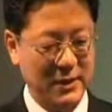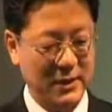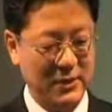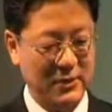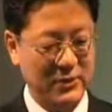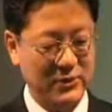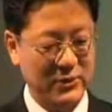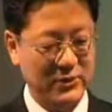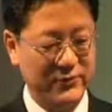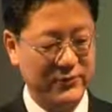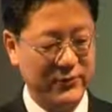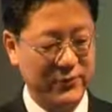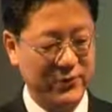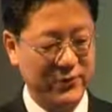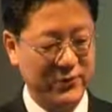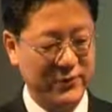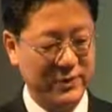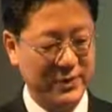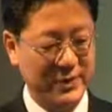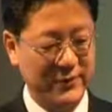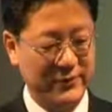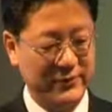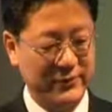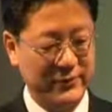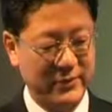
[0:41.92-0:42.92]
which, for
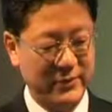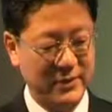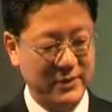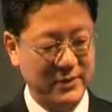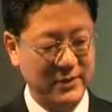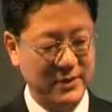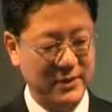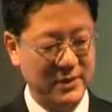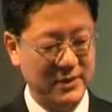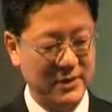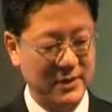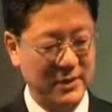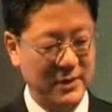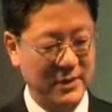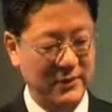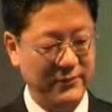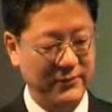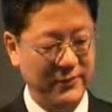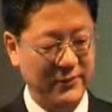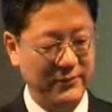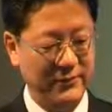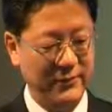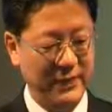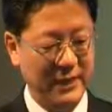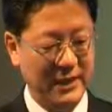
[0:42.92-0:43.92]
example, the
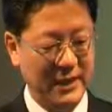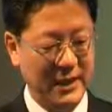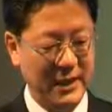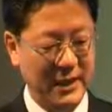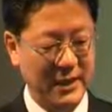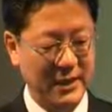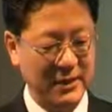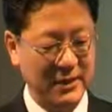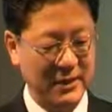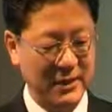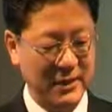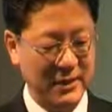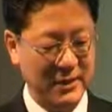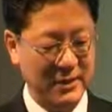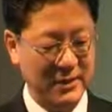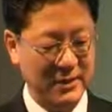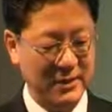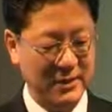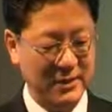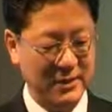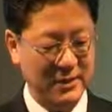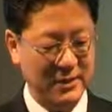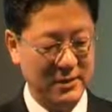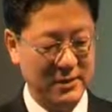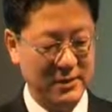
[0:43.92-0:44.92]
CD59 and
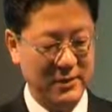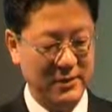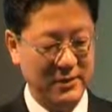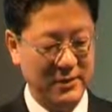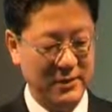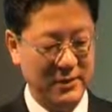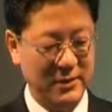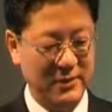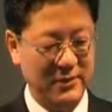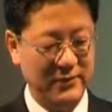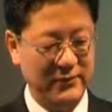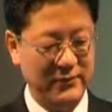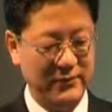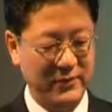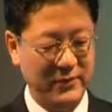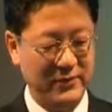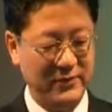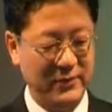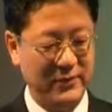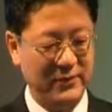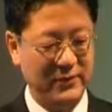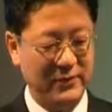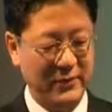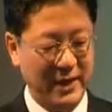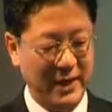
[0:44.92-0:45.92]
the
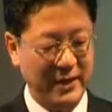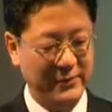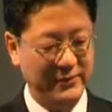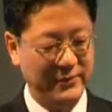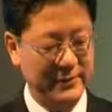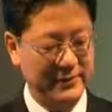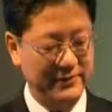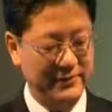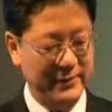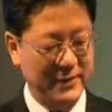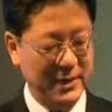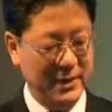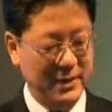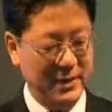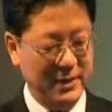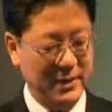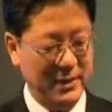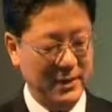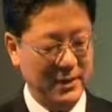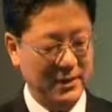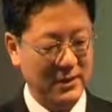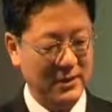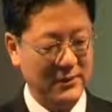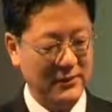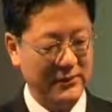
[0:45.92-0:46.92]
CD55.
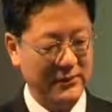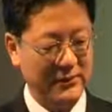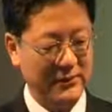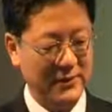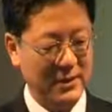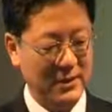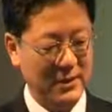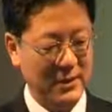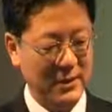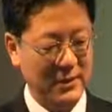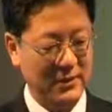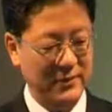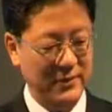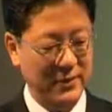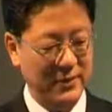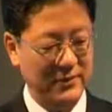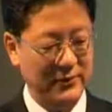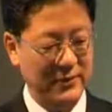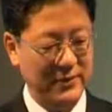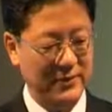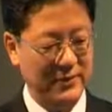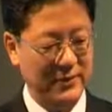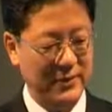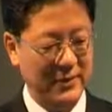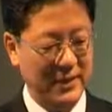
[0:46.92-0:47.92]
And the
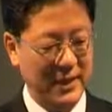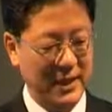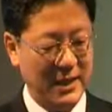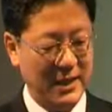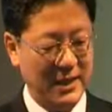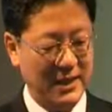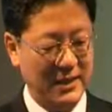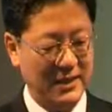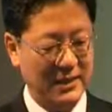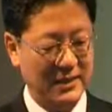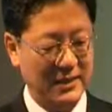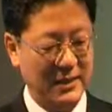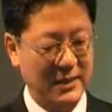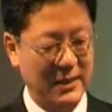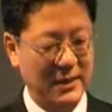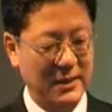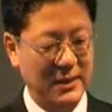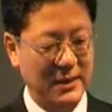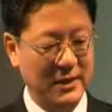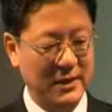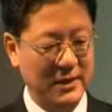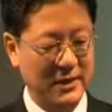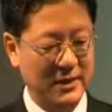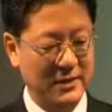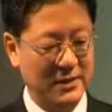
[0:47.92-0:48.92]
CD59
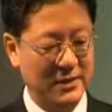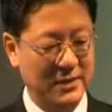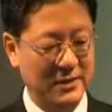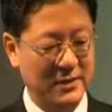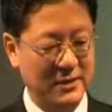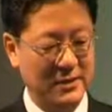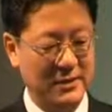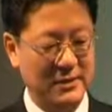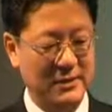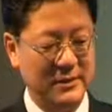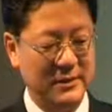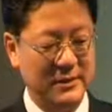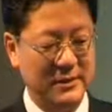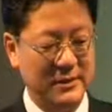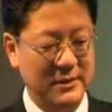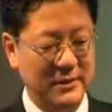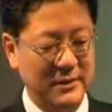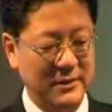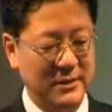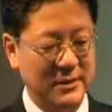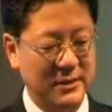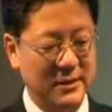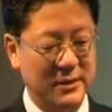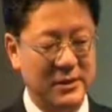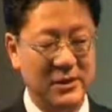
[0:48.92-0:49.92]
is
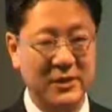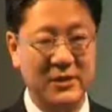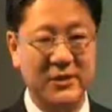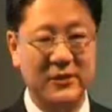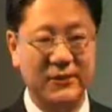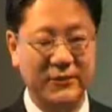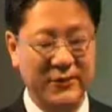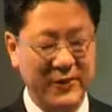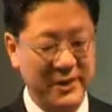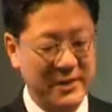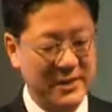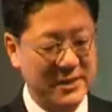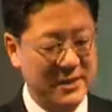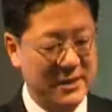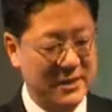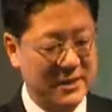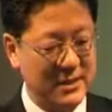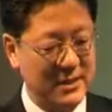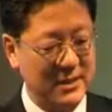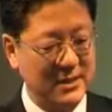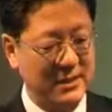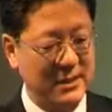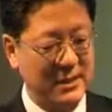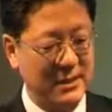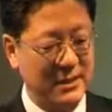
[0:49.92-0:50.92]
a
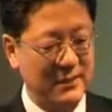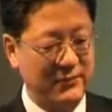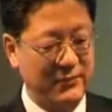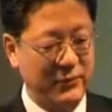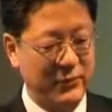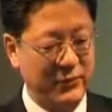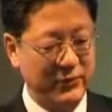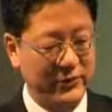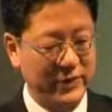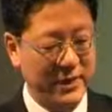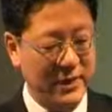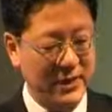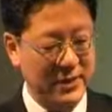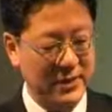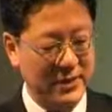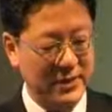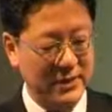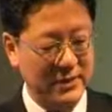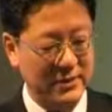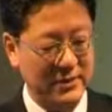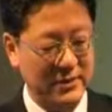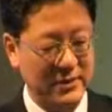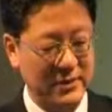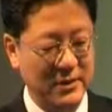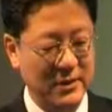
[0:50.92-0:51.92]
defense and the
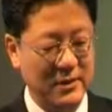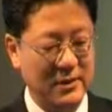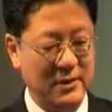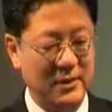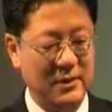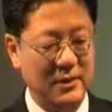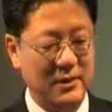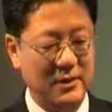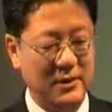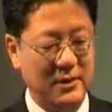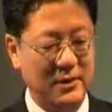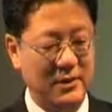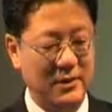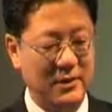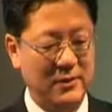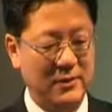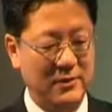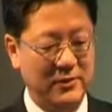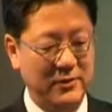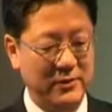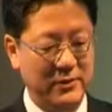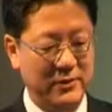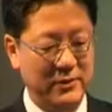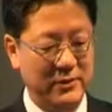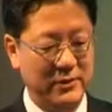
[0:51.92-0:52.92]
protection
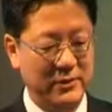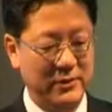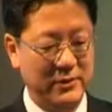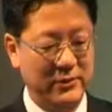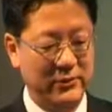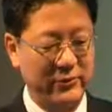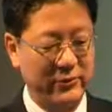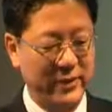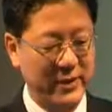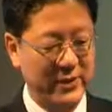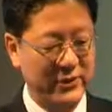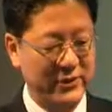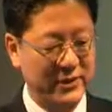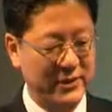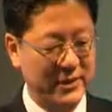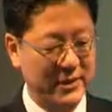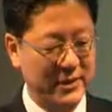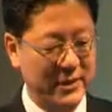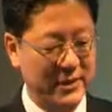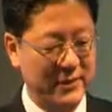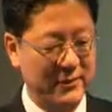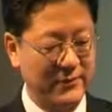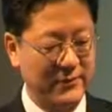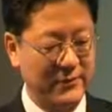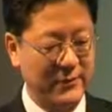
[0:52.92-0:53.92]
for the red
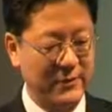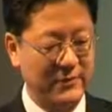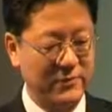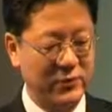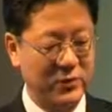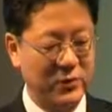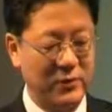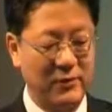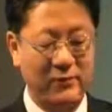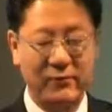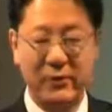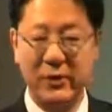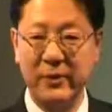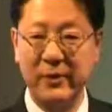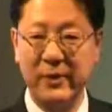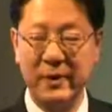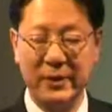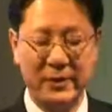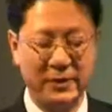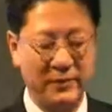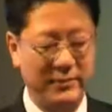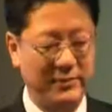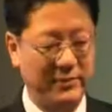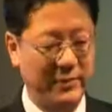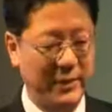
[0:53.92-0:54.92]
cell from
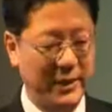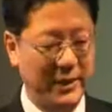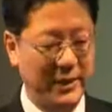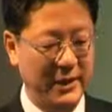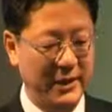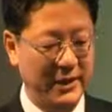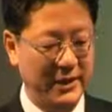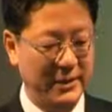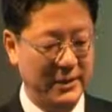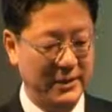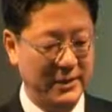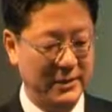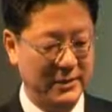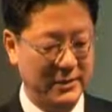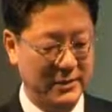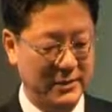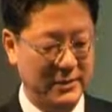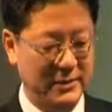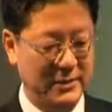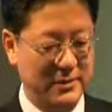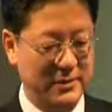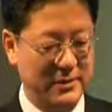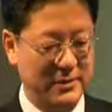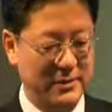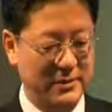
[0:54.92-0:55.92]
complement-mediated
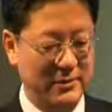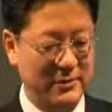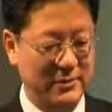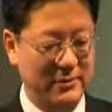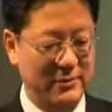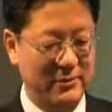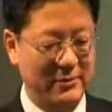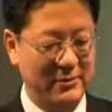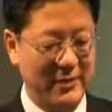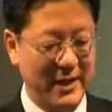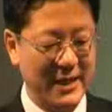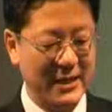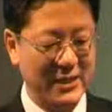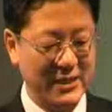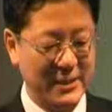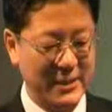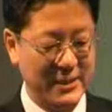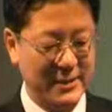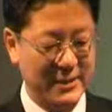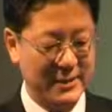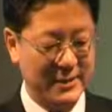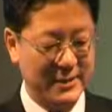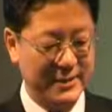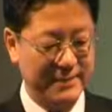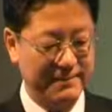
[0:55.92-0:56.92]

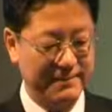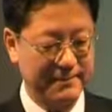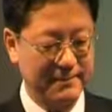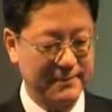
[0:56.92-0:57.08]
lysis.